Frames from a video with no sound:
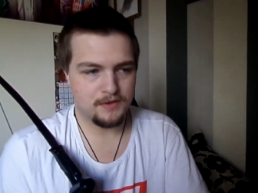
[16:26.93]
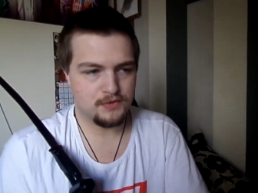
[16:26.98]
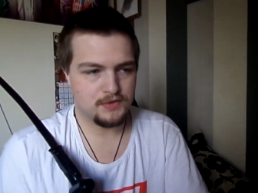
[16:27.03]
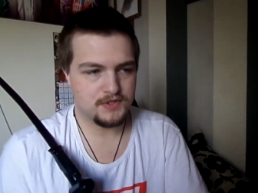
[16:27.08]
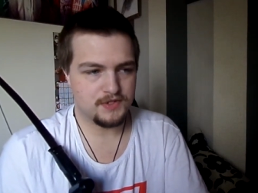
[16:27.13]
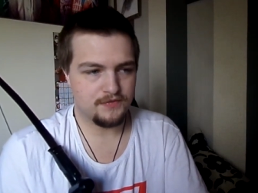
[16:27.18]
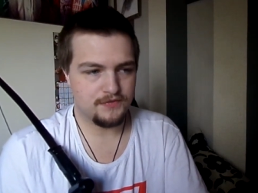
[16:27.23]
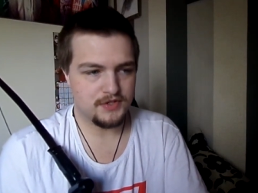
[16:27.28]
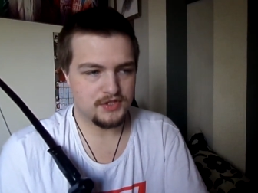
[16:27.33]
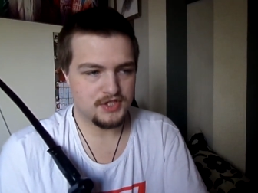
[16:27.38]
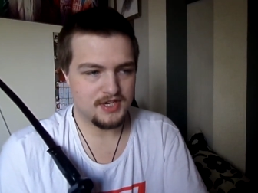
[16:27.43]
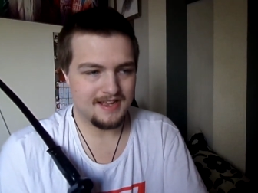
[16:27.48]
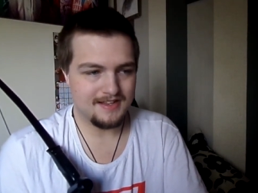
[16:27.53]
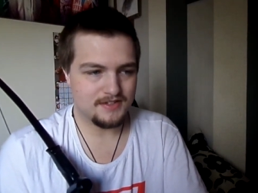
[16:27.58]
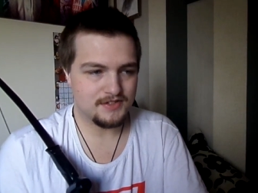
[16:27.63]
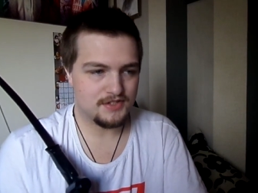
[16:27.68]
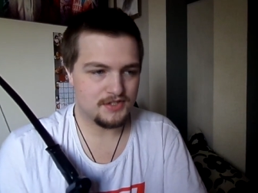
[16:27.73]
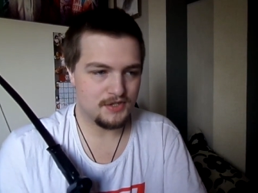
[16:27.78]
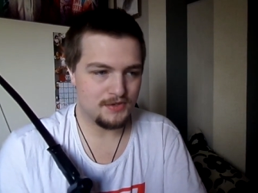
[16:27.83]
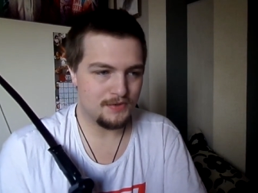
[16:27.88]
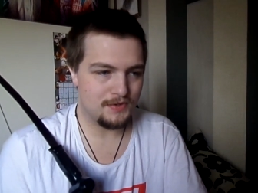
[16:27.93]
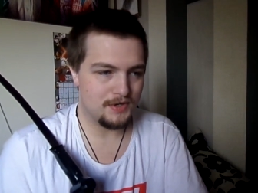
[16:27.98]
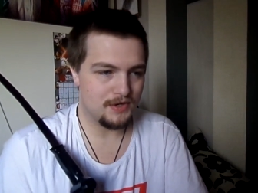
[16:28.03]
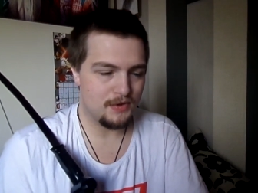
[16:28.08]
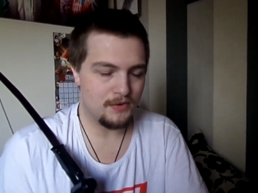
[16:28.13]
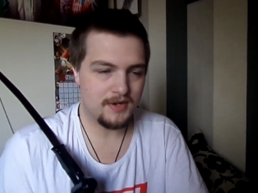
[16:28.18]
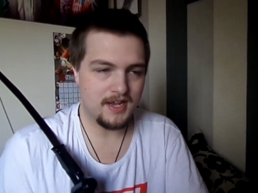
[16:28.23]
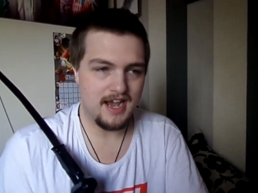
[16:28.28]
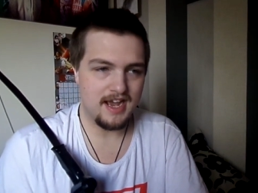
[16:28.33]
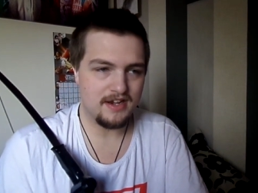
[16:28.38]
Christopher Chance to, you
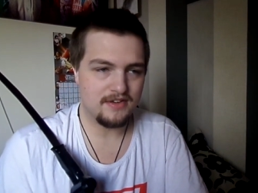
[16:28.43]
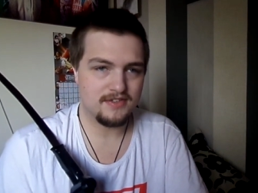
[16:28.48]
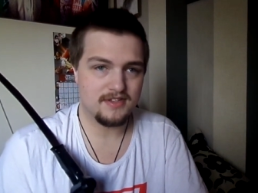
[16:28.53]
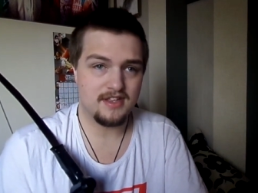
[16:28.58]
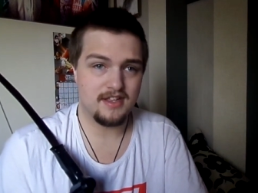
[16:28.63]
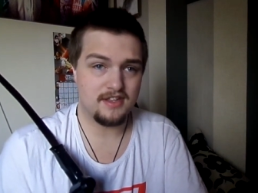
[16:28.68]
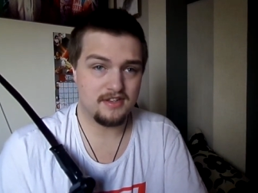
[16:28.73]
know, kind of